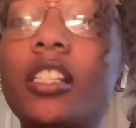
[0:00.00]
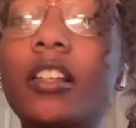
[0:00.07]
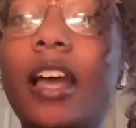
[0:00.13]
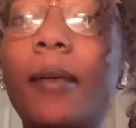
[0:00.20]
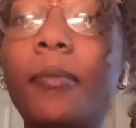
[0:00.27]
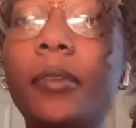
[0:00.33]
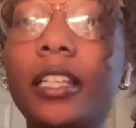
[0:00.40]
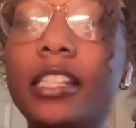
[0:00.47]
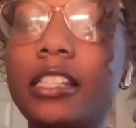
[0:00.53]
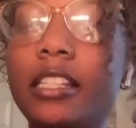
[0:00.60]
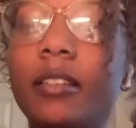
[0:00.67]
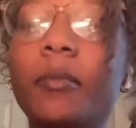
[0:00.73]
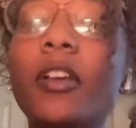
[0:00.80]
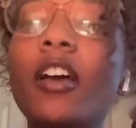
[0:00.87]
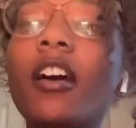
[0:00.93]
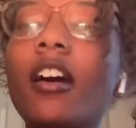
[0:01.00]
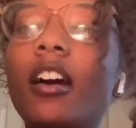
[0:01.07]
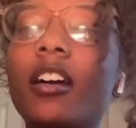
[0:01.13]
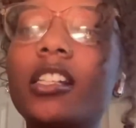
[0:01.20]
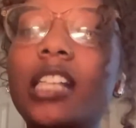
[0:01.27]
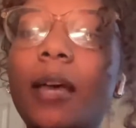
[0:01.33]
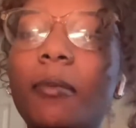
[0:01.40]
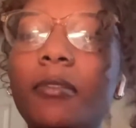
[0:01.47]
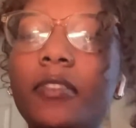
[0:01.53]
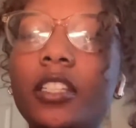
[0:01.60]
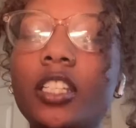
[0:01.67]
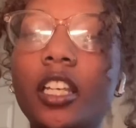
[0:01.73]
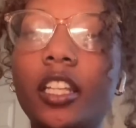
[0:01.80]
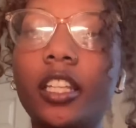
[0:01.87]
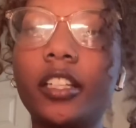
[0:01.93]
So I placed them on top of each
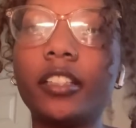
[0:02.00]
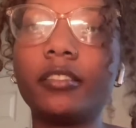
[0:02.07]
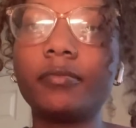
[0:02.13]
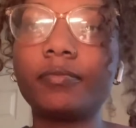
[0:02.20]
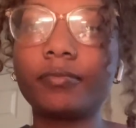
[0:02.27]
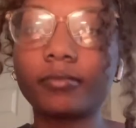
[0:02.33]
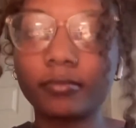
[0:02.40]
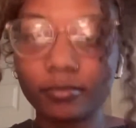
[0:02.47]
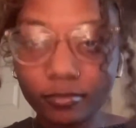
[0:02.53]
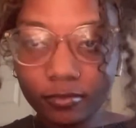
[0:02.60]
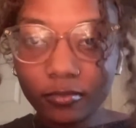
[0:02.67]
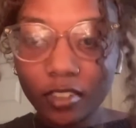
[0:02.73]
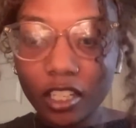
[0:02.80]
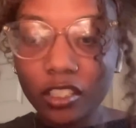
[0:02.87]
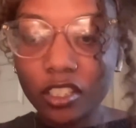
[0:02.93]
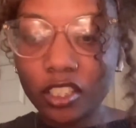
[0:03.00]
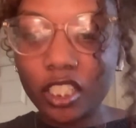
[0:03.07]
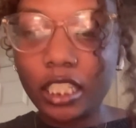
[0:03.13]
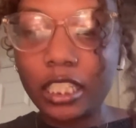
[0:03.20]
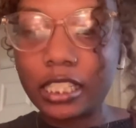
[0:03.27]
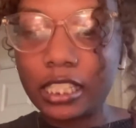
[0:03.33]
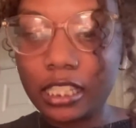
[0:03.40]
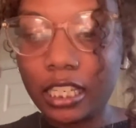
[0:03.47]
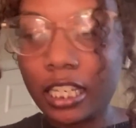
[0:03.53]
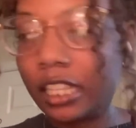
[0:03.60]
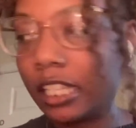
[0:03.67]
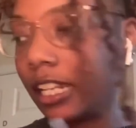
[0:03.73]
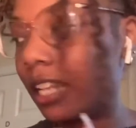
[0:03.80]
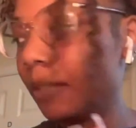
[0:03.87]
other so she can see, and then I